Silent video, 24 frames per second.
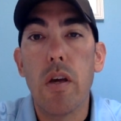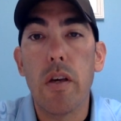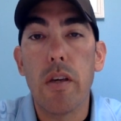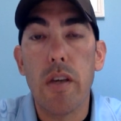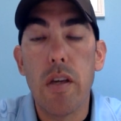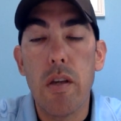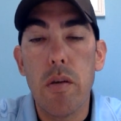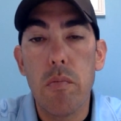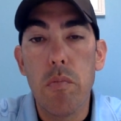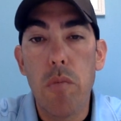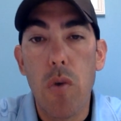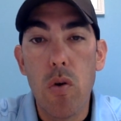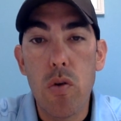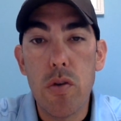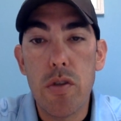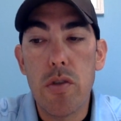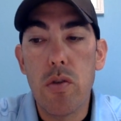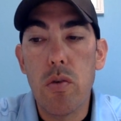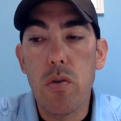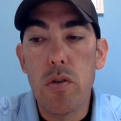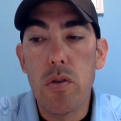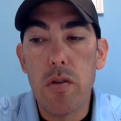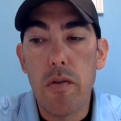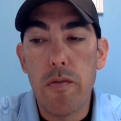Again,
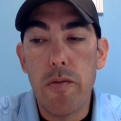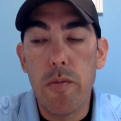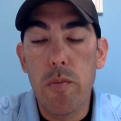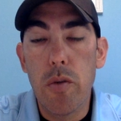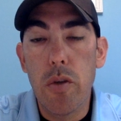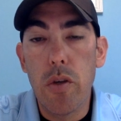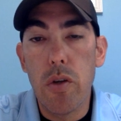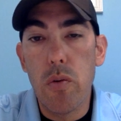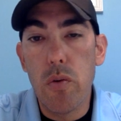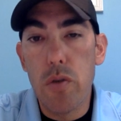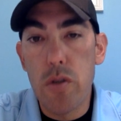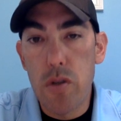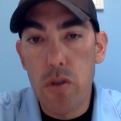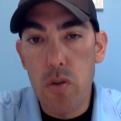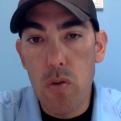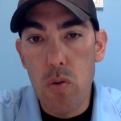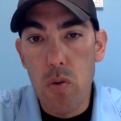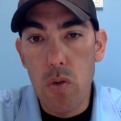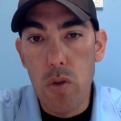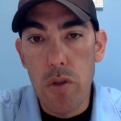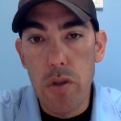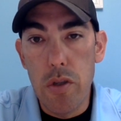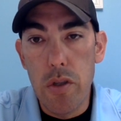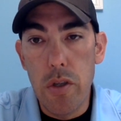most students are familiar with
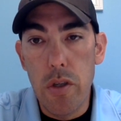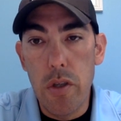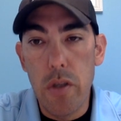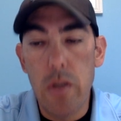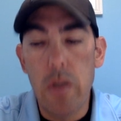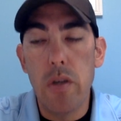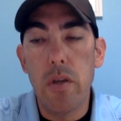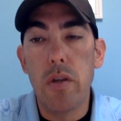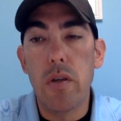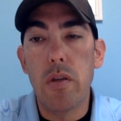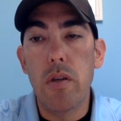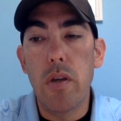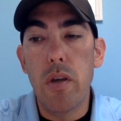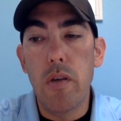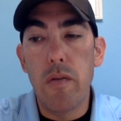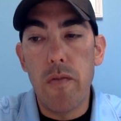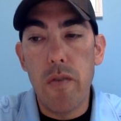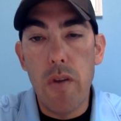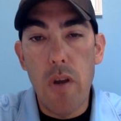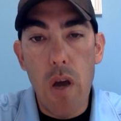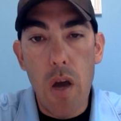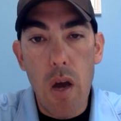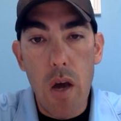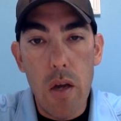Schoology.
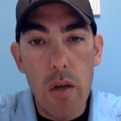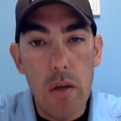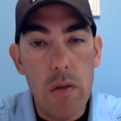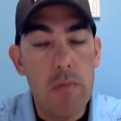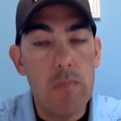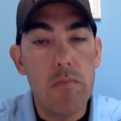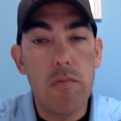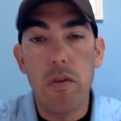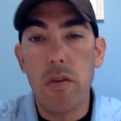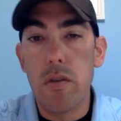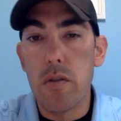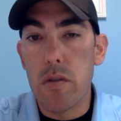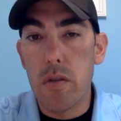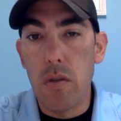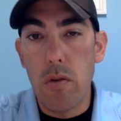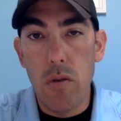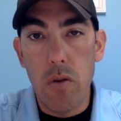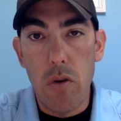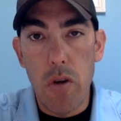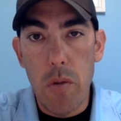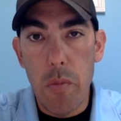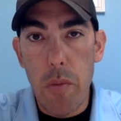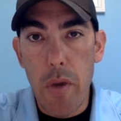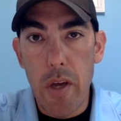If not, it's
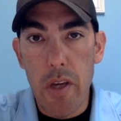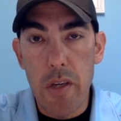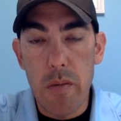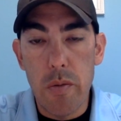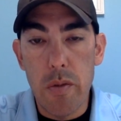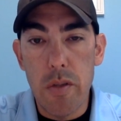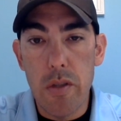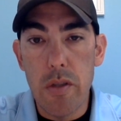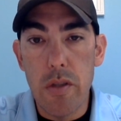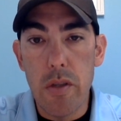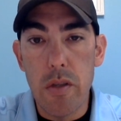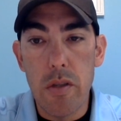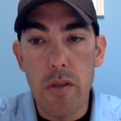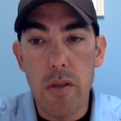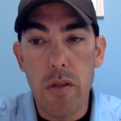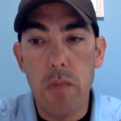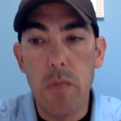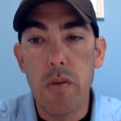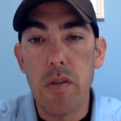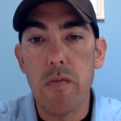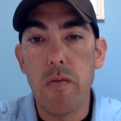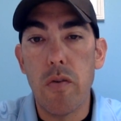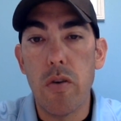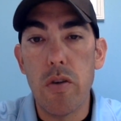the learning management
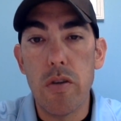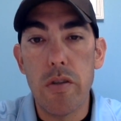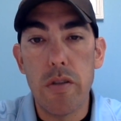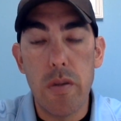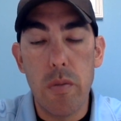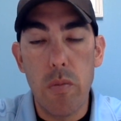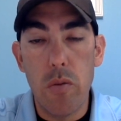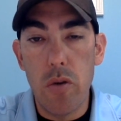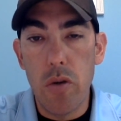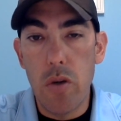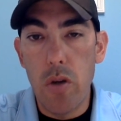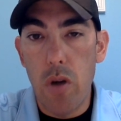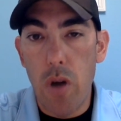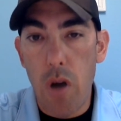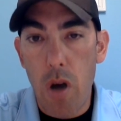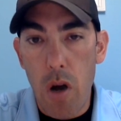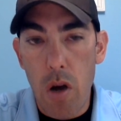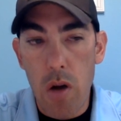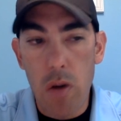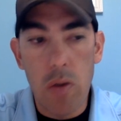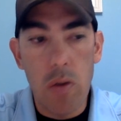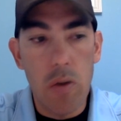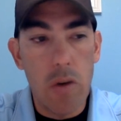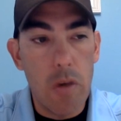system. It's very similar to
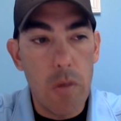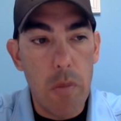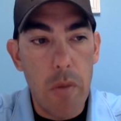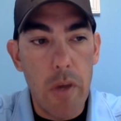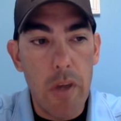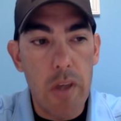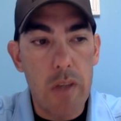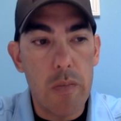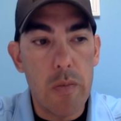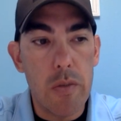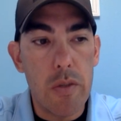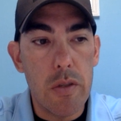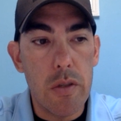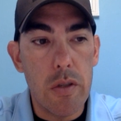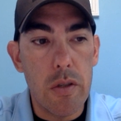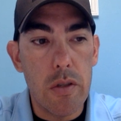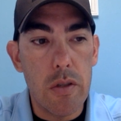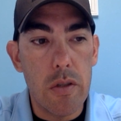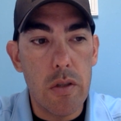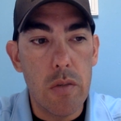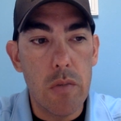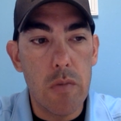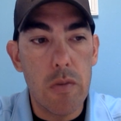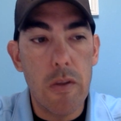all learning management
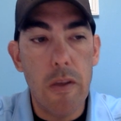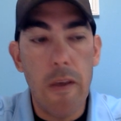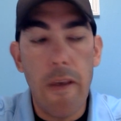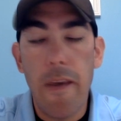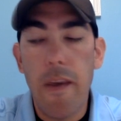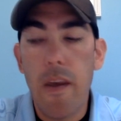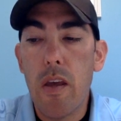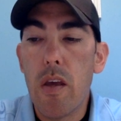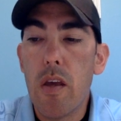systems.